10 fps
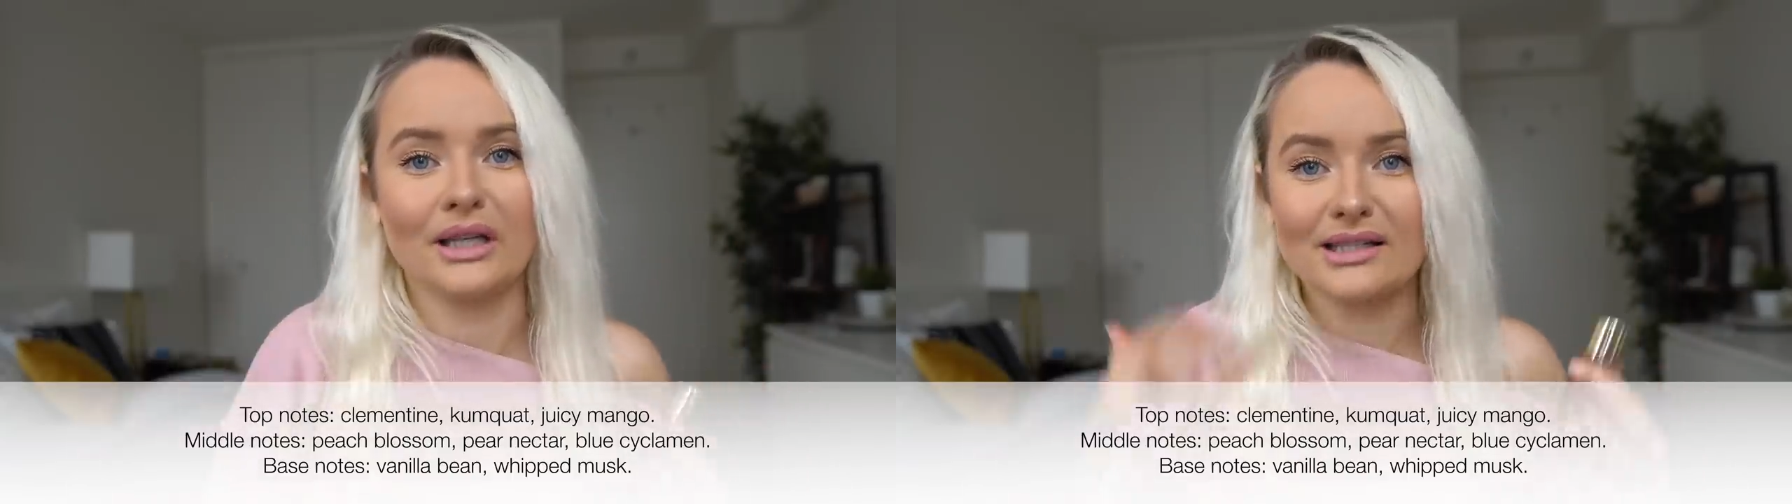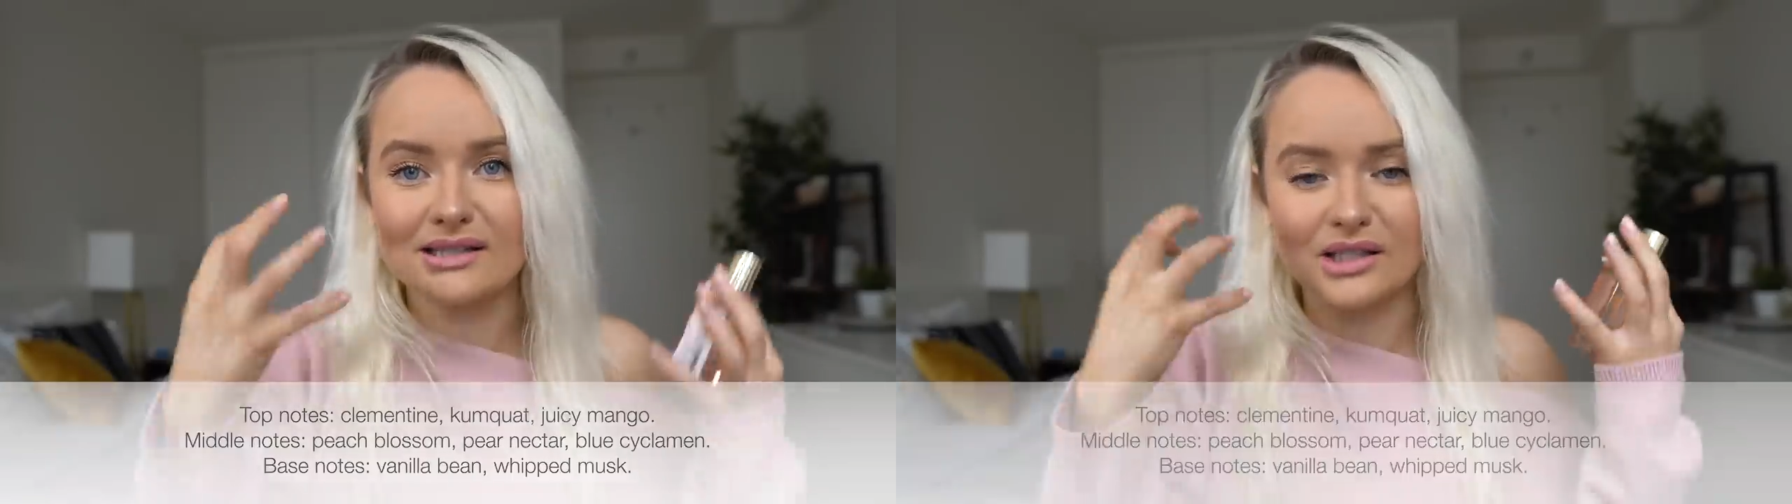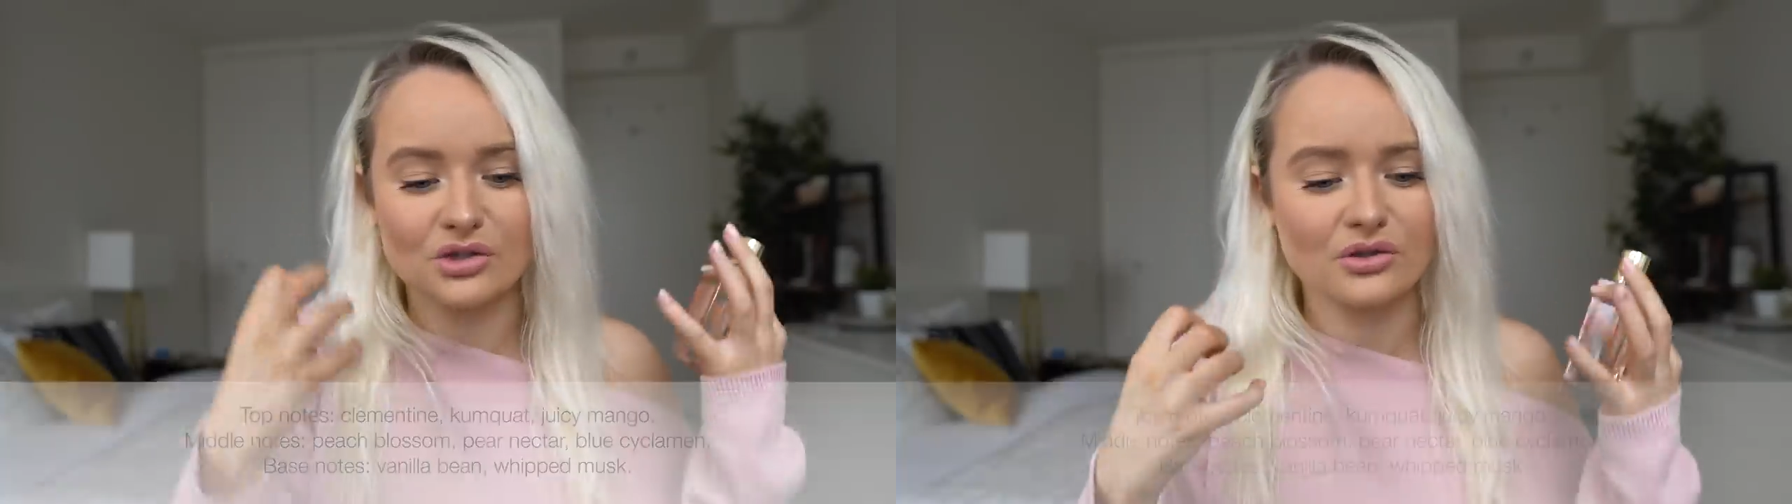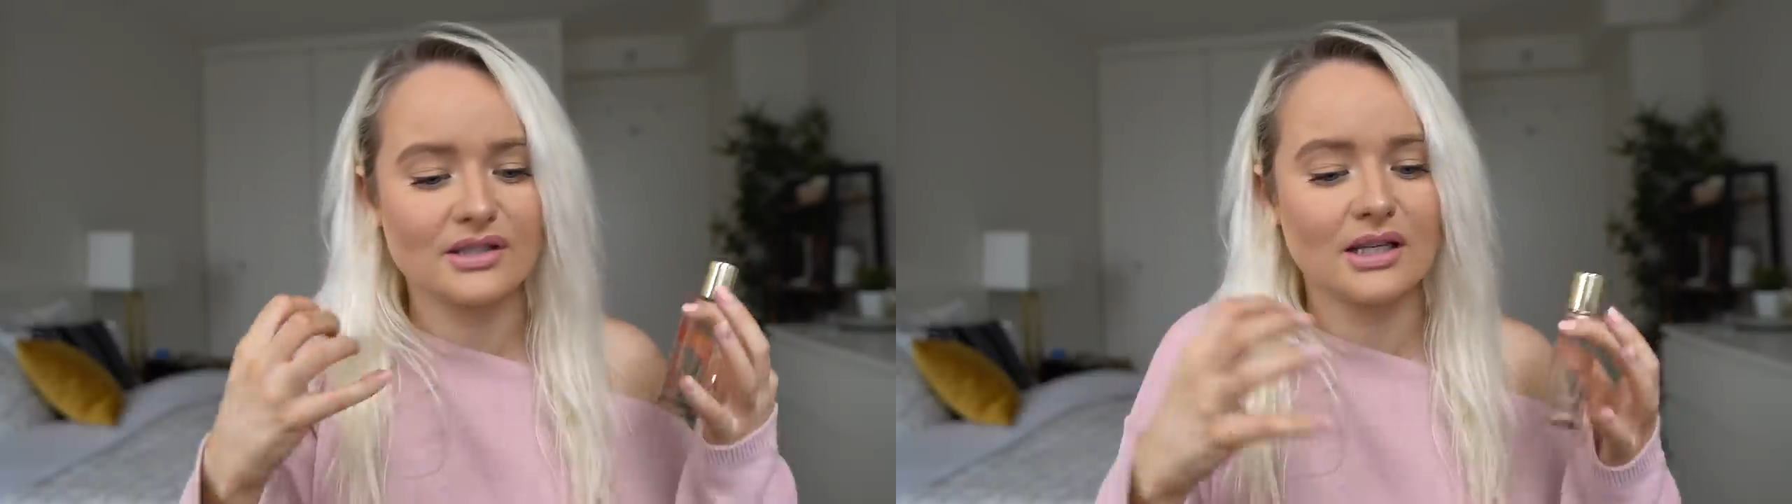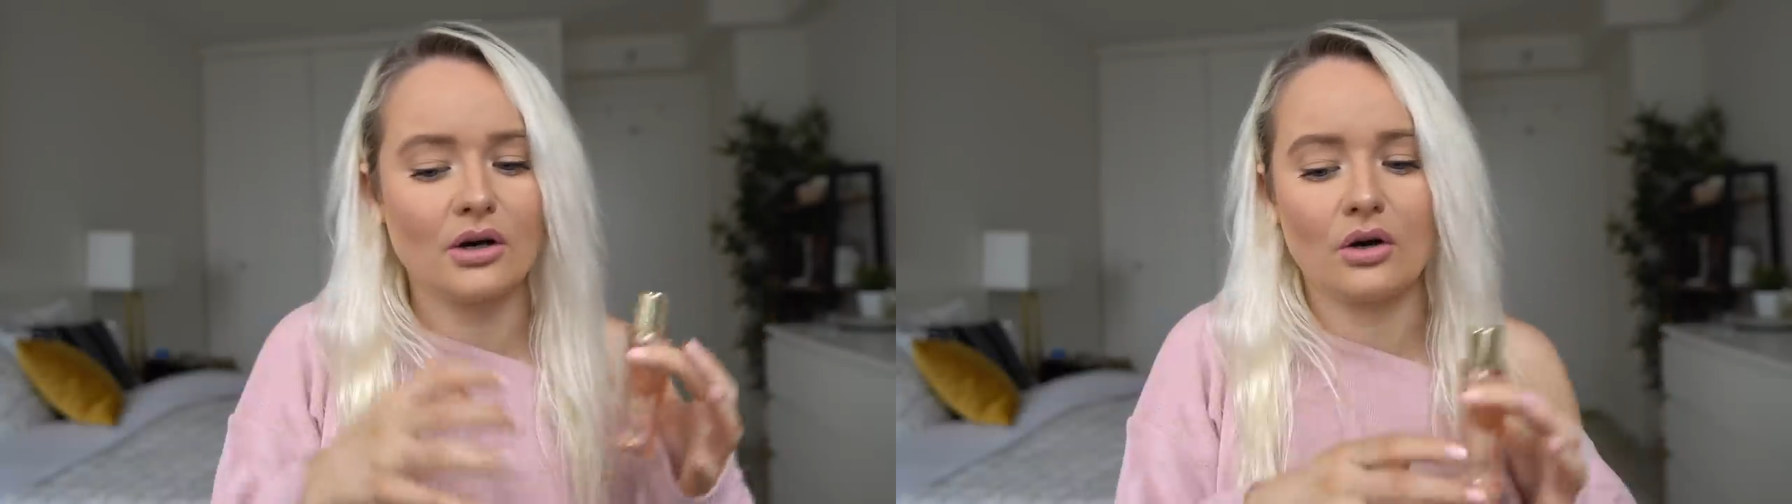like
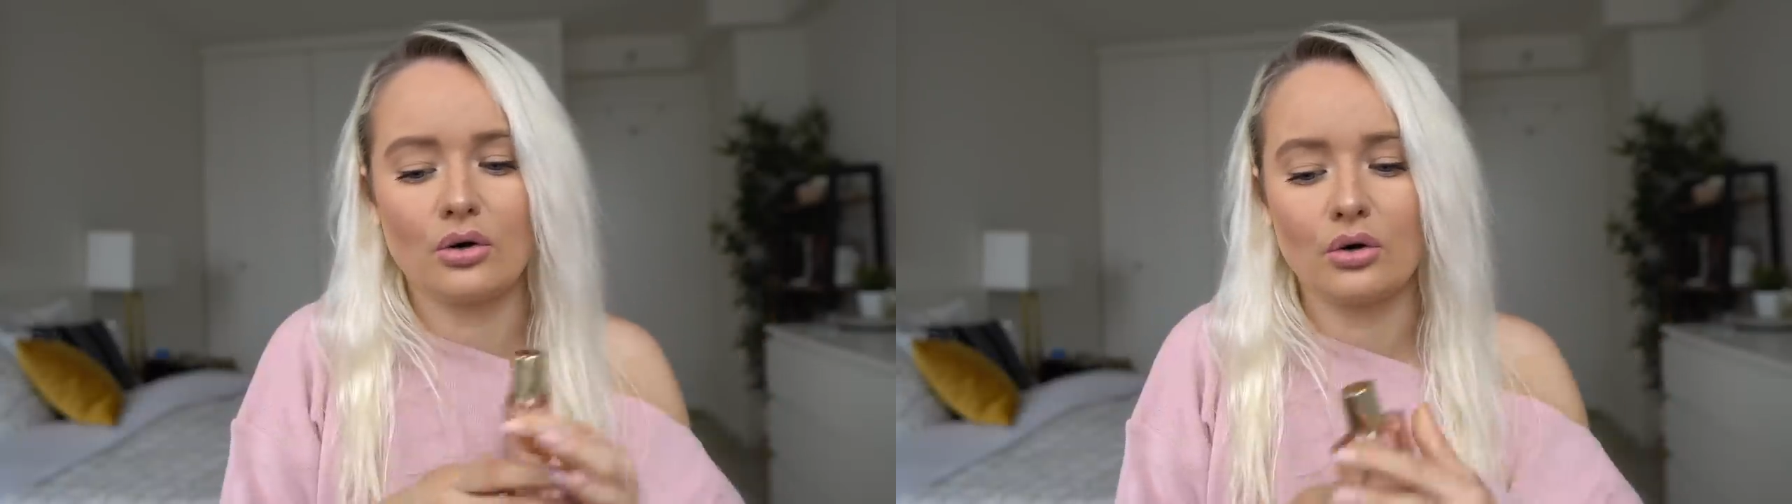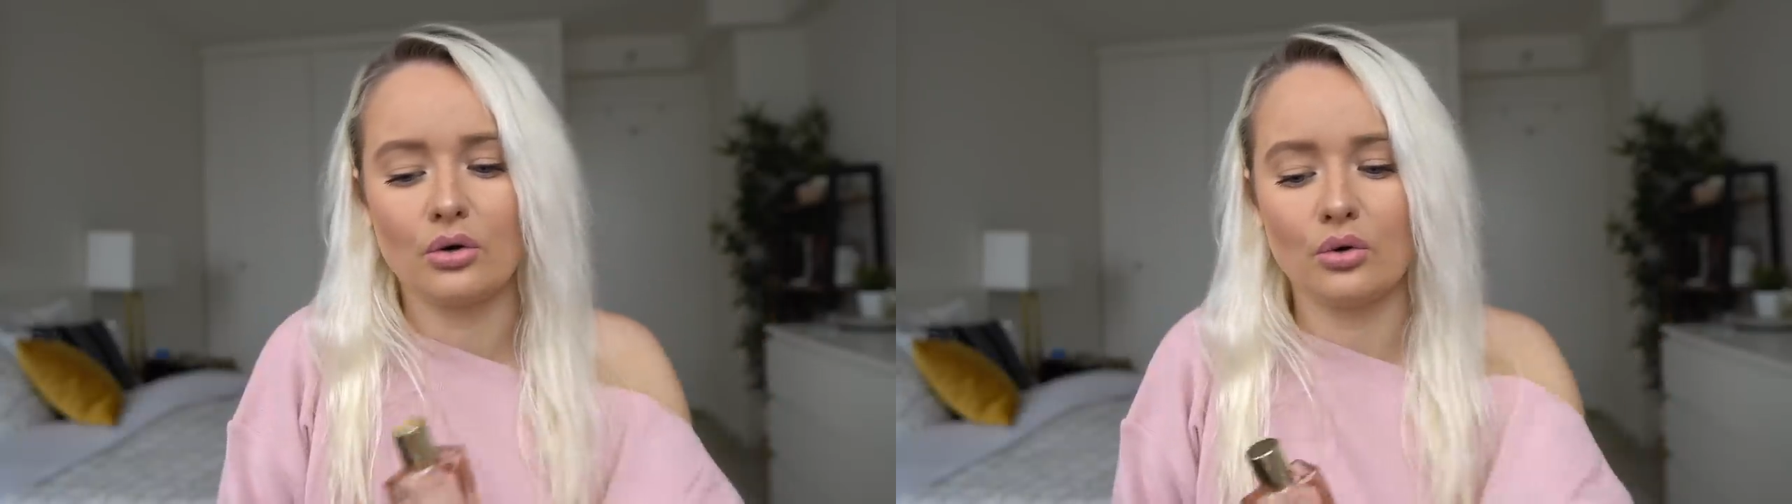citrusy. Oh,